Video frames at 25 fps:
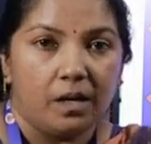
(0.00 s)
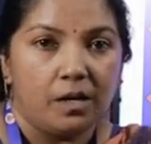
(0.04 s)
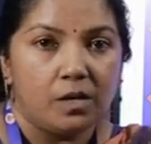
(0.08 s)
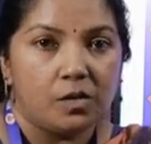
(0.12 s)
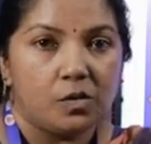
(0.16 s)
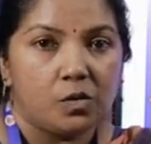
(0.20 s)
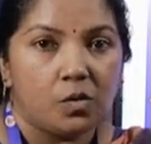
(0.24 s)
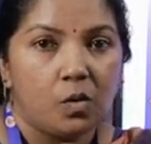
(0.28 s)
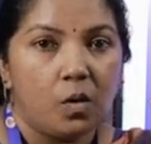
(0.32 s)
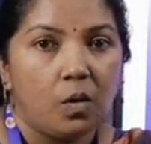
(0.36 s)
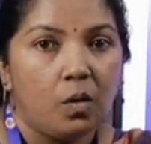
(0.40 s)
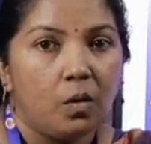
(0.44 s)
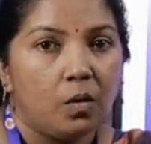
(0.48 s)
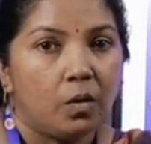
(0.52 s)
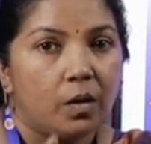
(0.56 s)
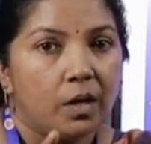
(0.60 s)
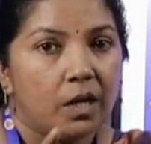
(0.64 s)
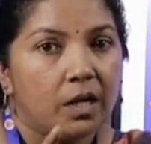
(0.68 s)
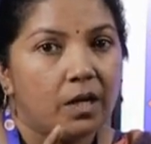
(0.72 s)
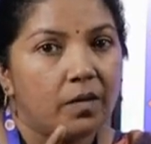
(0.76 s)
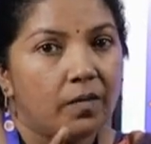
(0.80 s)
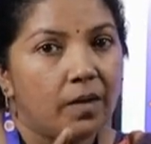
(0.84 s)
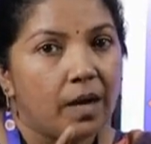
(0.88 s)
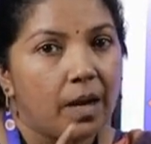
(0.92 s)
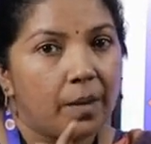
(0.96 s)
So
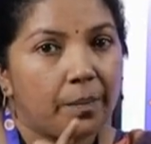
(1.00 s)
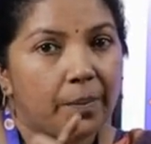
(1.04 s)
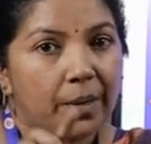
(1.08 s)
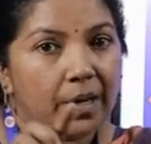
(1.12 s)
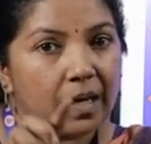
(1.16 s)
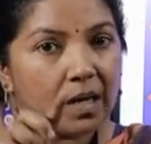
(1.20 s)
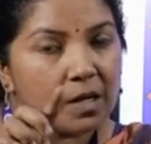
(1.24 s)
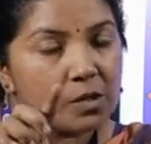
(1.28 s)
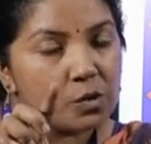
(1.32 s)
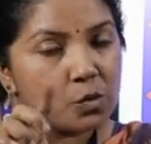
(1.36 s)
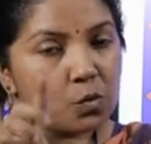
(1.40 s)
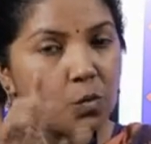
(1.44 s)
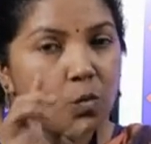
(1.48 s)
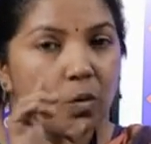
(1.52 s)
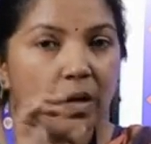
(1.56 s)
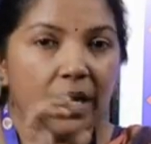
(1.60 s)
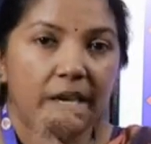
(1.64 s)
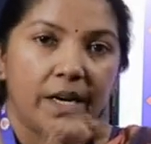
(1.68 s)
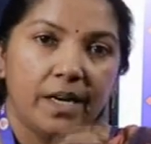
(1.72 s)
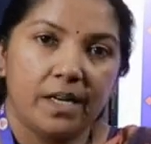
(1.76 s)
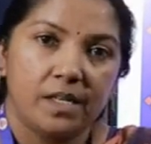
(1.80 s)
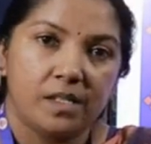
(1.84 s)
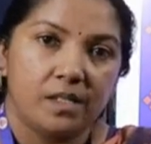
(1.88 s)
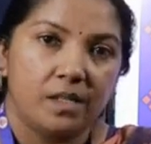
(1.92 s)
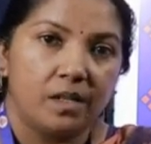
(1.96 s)
it will appear as two
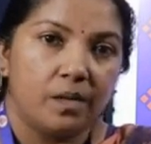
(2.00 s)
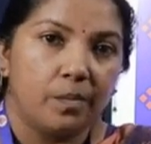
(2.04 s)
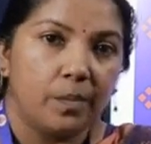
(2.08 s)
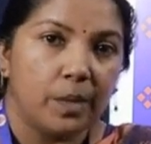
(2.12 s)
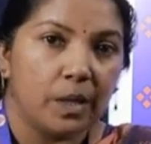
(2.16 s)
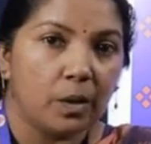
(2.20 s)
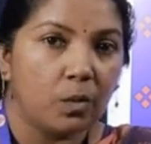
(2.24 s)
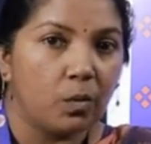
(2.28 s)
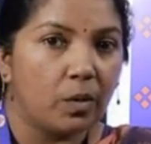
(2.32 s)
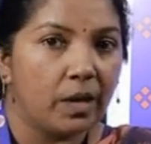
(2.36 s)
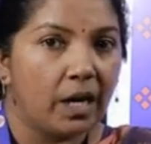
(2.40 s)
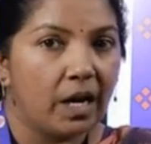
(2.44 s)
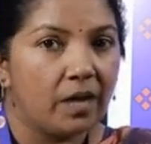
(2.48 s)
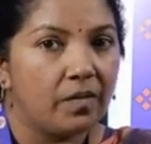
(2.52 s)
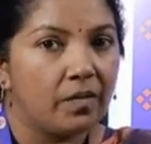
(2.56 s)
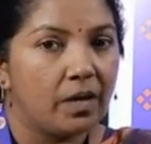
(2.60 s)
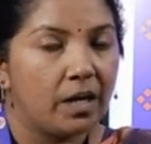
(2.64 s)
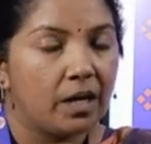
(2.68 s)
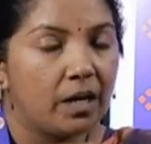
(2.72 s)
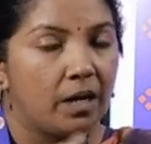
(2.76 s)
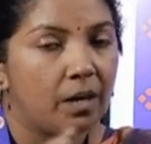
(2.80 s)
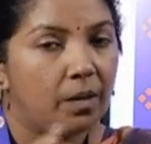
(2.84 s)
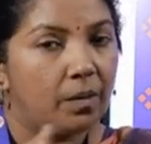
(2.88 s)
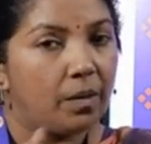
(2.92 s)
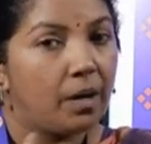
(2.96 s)
layers. Mercury and
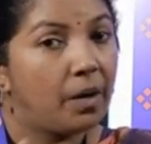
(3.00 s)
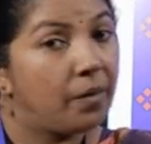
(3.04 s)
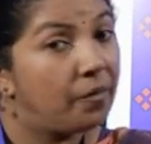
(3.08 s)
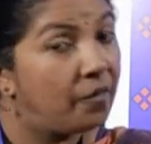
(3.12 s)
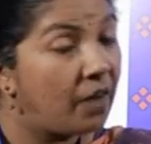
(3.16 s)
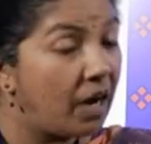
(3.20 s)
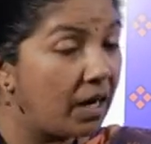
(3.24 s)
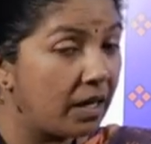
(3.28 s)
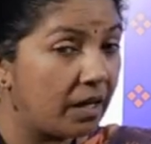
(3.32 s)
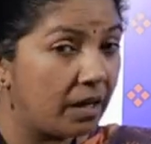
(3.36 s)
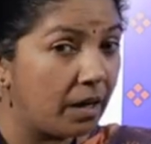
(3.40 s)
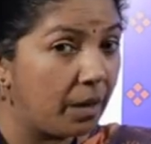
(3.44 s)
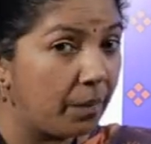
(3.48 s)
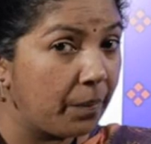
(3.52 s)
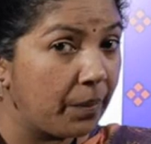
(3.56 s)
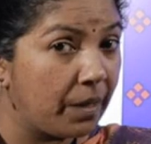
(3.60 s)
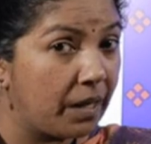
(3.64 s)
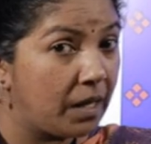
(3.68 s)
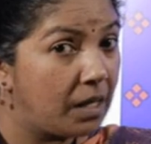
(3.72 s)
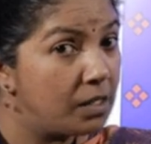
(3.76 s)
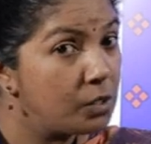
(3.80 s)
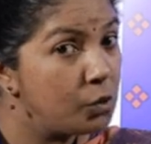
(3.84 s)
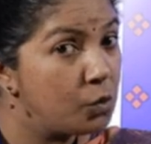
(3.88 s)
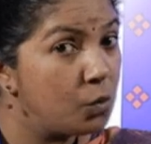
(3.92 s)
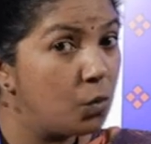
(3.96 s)
water
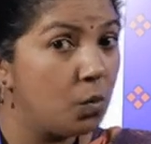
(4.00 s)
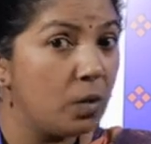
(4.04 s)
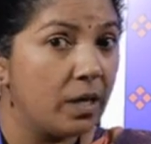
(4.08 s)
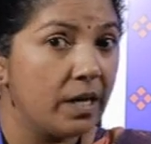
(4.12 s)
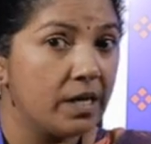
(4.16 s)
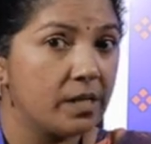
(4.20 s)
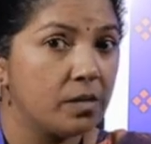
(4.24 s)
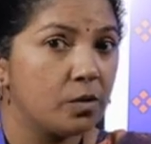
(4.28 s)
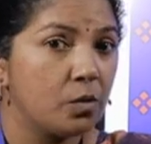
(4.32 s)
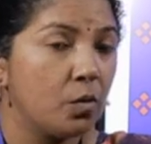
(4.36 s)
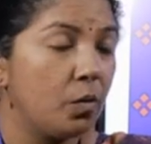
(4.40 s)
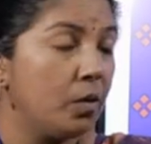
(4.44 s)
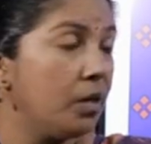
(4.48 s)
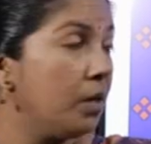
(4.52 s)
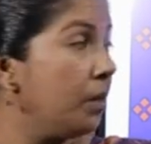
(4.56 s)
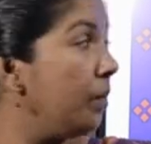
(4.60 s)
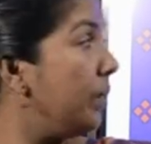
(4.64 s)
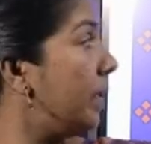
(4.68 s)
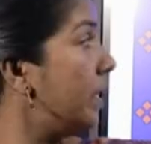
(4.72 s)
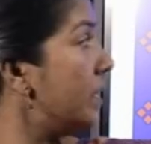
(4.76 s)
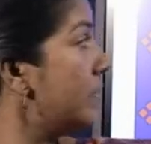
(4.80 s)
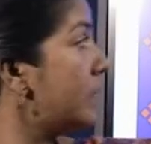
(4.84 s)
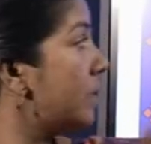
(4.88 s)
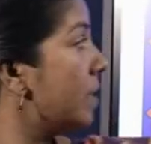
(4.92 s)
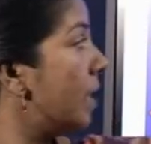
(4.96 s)
appear as two layers. So it
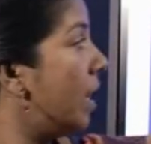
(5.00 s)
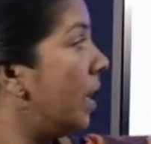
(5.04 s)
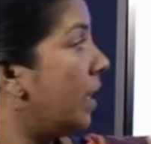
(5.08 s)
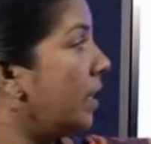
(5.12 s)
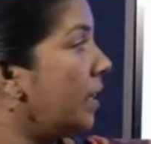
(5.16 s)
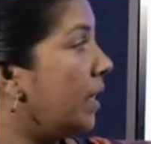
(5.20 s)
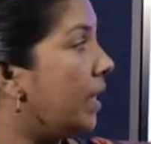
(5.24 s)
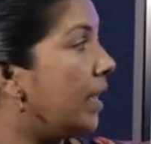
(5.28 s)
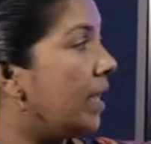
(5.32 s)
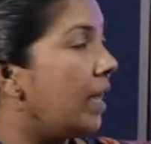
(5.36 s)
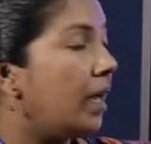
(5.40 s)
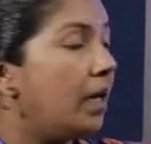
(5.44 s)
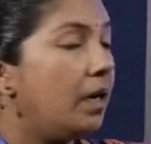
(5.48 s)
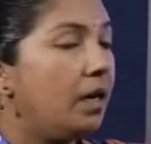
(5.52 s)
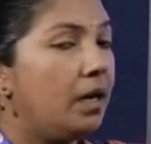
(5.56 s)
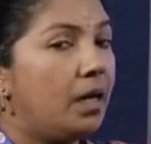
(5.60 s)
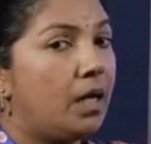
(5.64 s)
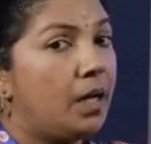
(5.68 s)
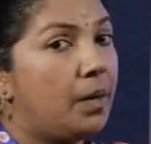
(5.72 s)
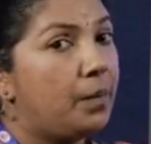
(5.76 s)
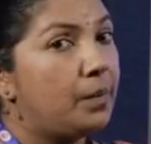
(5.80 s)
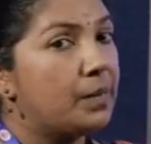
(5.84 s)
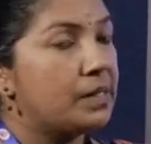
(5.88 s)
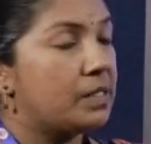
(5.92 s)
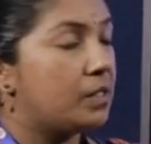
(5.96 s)
means they are
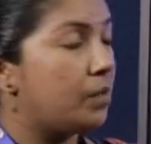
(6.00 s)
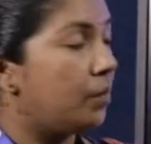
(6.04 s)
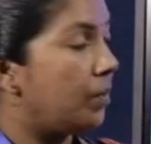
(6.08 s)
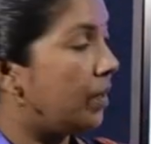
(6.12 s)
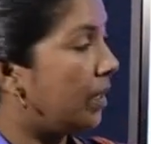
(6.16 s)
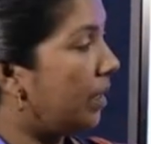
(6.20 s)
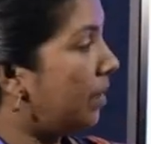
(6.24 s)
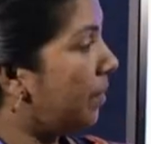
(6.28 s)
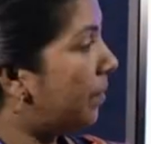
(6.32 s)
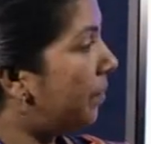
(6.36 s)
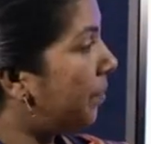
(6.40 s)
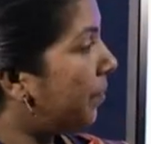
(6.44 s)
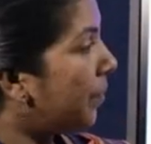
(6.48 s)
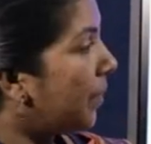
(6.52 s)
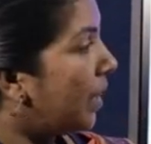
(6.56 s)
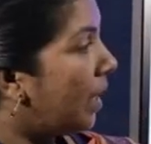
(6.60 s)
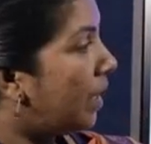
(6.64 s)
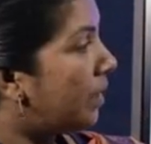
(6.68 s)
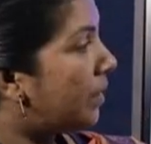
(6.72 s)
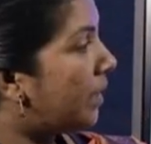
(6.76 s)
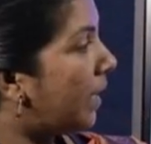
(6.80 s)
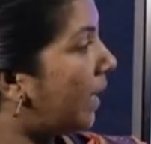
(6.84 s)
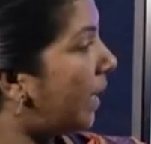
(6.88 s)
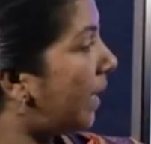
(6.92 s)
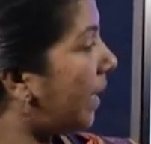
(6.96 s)
immiscible.
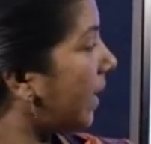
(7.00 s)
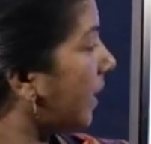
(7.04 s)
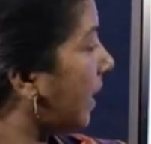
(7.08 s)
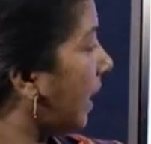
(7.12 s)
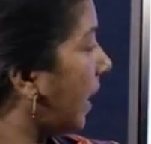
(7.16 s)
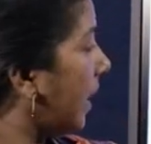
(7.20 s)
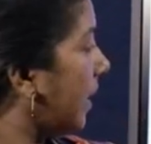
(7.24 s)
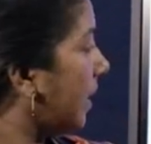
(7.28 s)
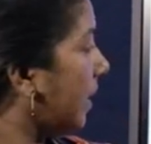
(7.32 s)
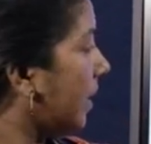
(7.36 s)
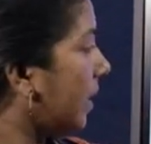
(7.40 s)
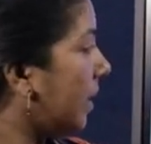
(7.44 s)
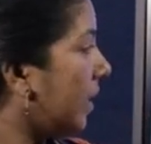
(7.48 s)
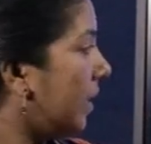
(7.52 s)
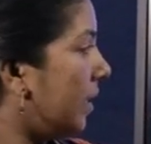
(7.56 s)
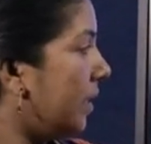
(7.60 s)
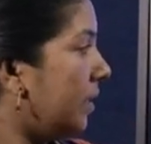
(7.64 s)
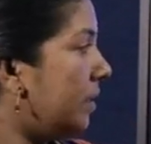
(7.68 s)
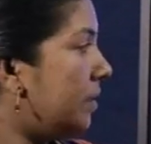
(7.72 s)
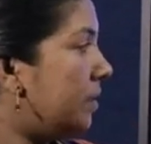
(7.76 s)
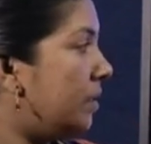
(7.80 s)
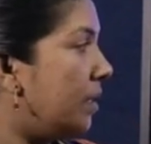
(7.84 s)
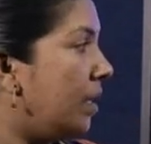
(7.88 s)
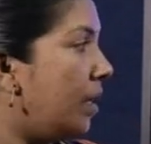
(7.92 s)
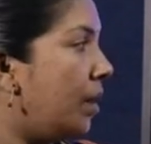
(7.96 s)
Third category
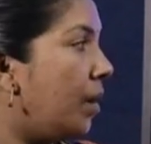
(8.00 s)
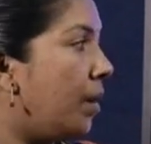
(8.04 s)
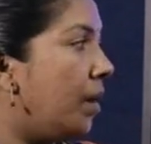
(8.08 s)
is